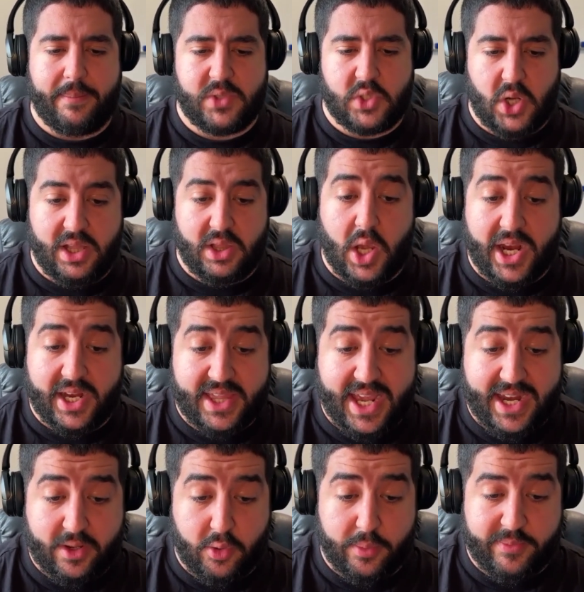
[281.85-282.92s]
So I like
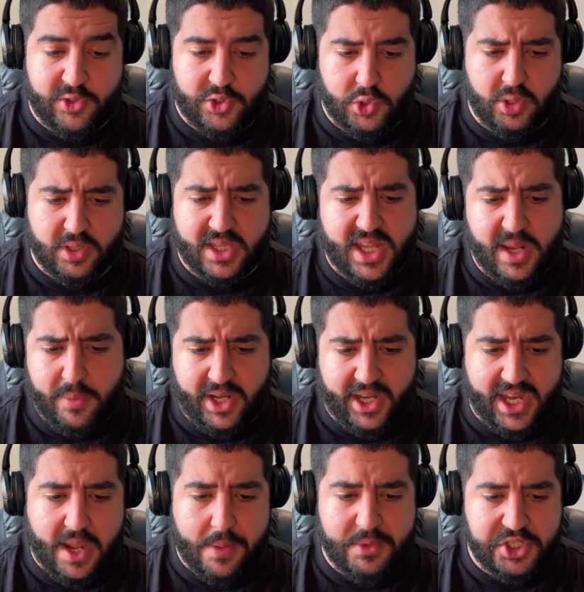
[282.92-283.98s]
that group for sure. And then they bring
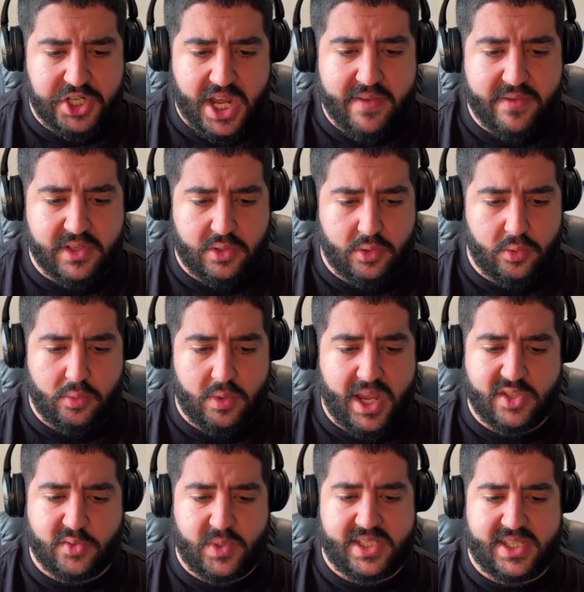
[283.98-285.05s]
in Hamish Davis, who,
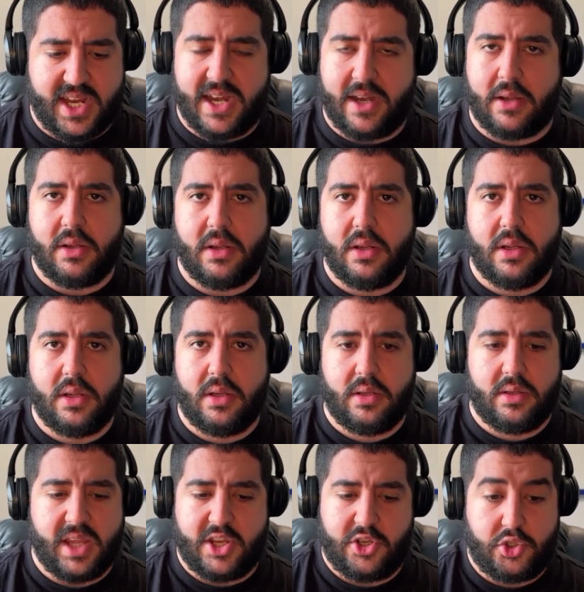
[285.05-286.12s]
as we said,
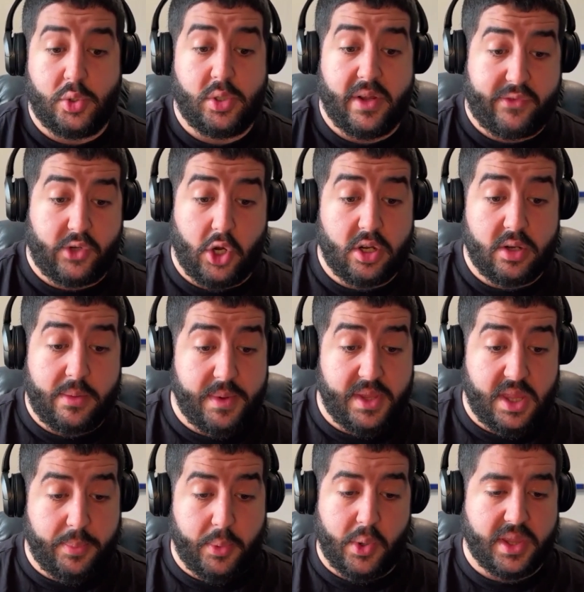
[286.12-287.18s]
they shouldn't have gotten him at
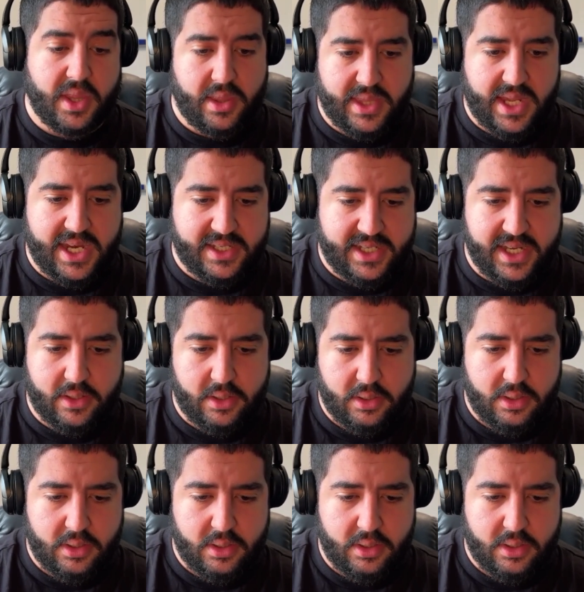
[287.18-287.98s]
the point that they did.